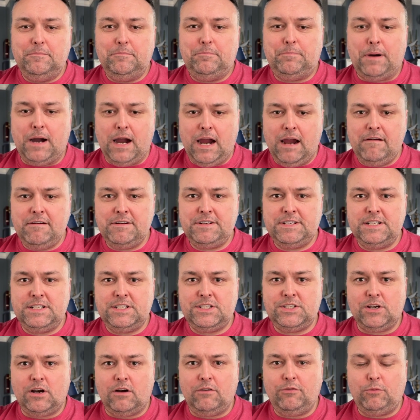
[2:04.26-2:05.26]
pirated
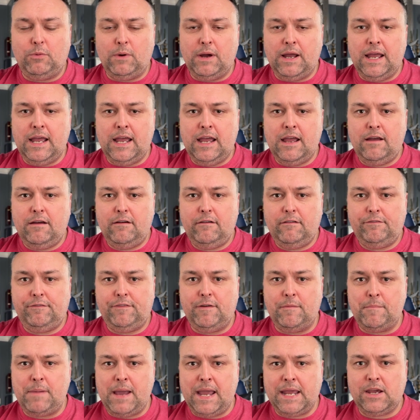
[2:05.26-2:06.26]
software
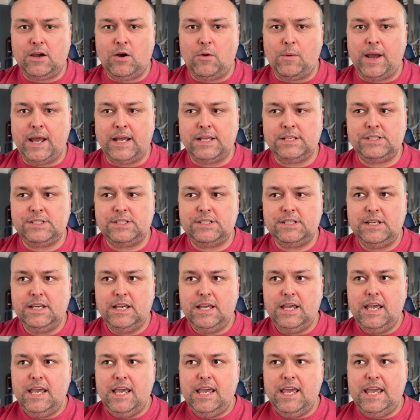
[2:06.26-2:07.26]
for macOS
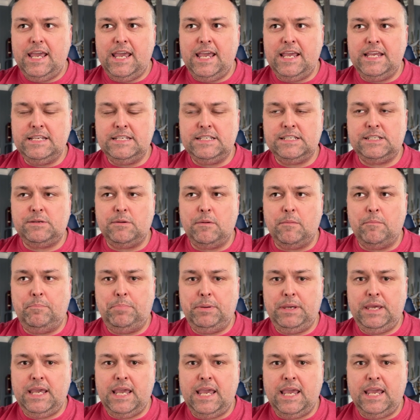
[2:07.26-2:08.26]
is
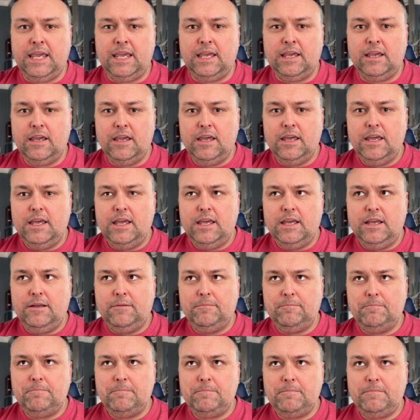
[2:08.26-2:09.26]
being
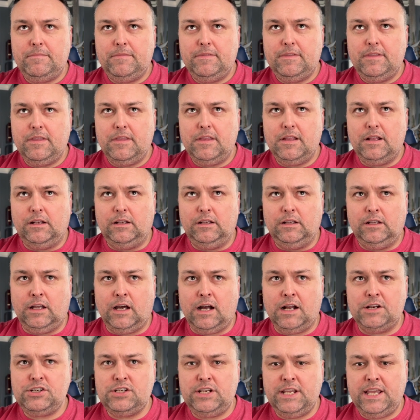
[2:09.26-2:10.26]

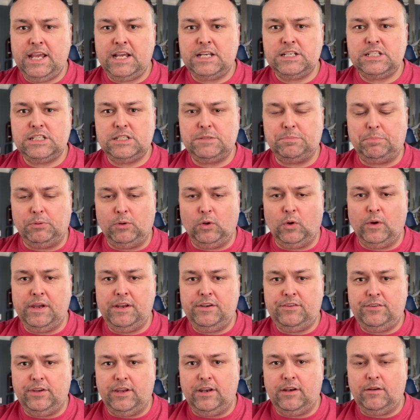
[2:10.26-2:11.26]
largely
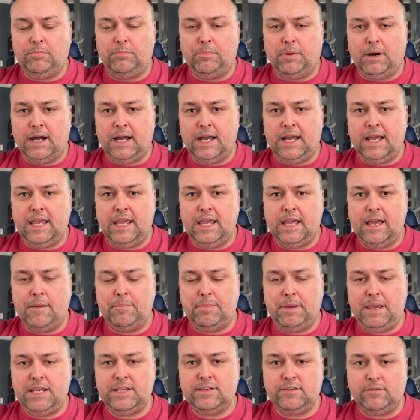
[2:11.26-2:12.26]
exploited by a
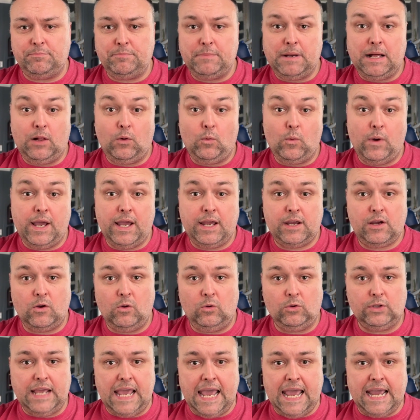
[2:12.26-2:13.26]
piece of malware
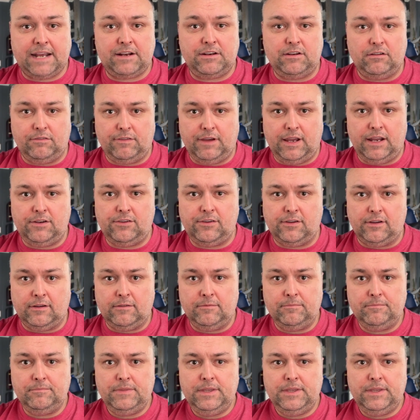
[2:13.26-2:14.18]
called Activator.